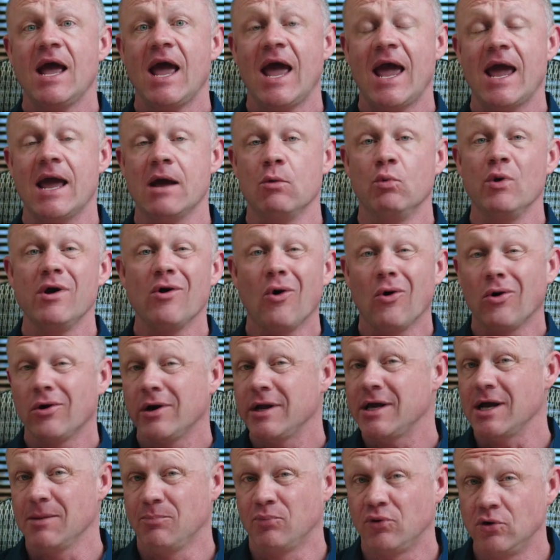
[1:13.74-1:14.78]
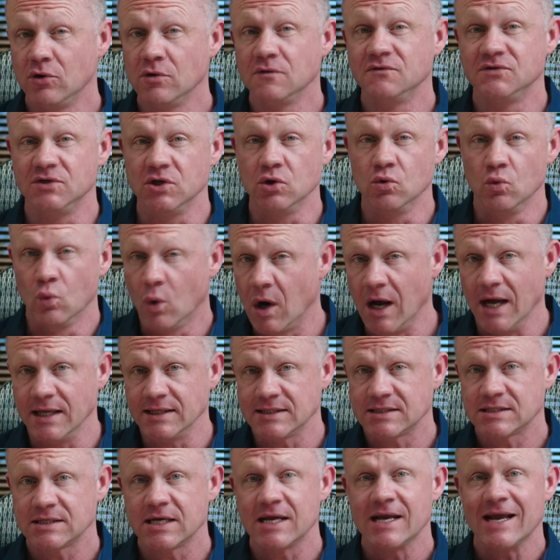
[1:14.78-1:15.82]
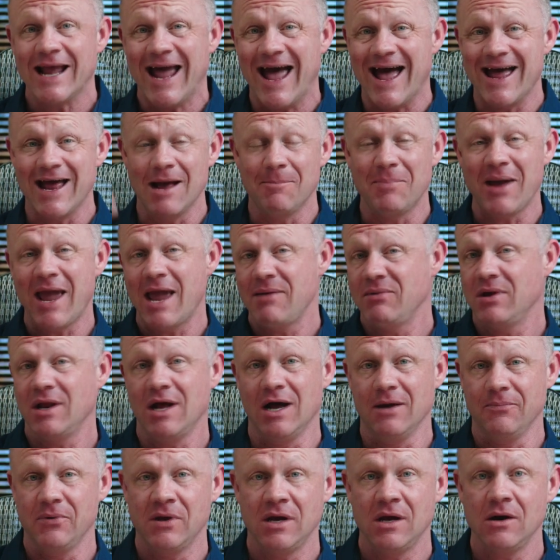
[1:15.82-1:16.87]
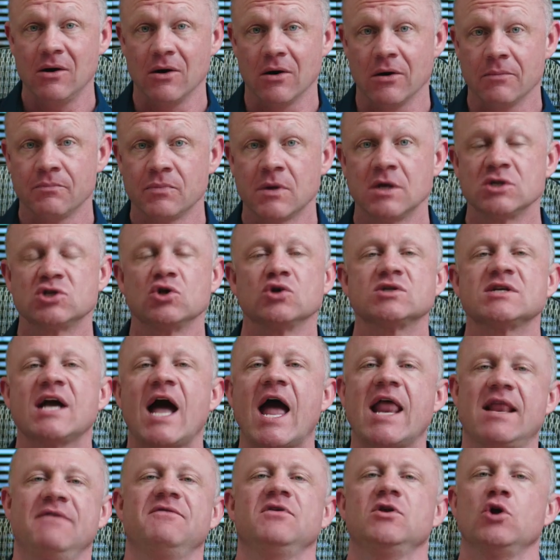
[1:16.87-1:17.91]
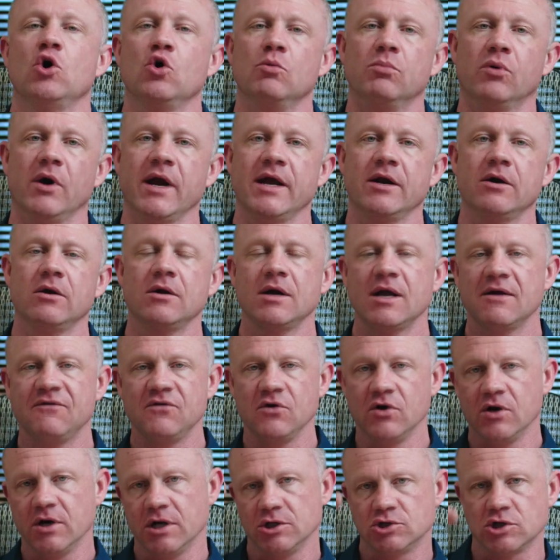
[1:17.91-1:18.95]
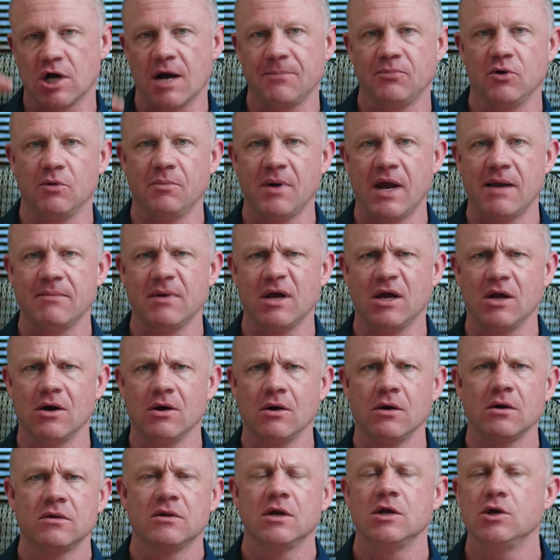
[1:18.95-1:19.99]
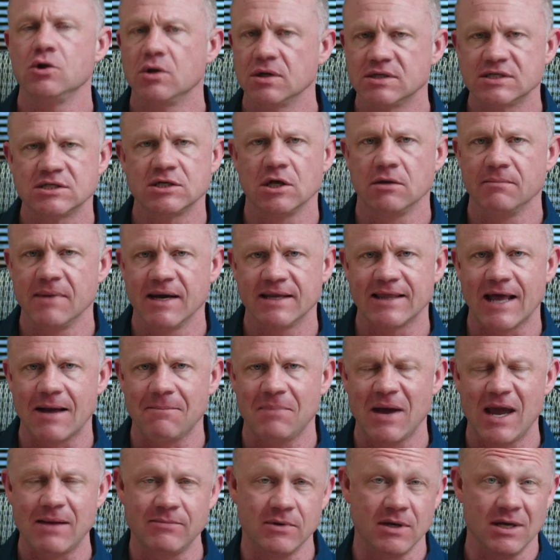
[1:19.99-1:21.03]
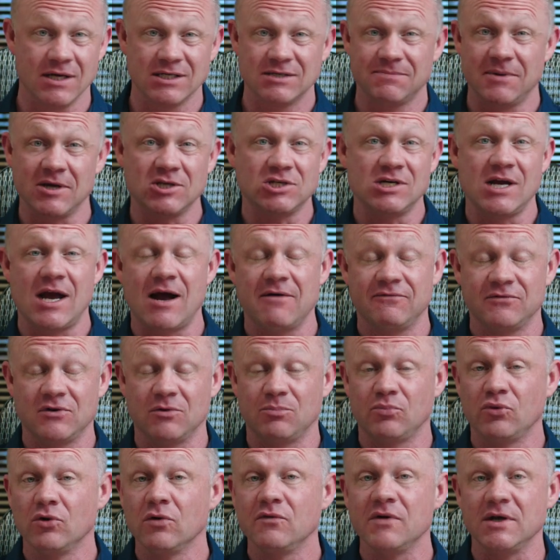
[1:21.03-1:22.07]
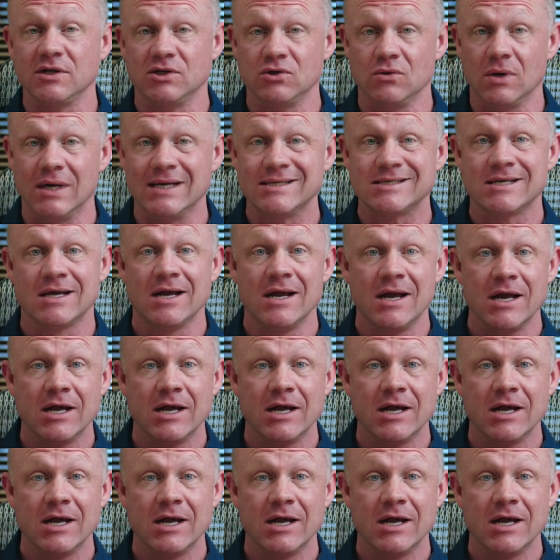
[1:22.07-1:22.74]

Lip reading: hey, we already approved you once at a payment up here. So it's kind of a no-brainer if you're going to drop your payment here that you could still make that payment, especially after proving to us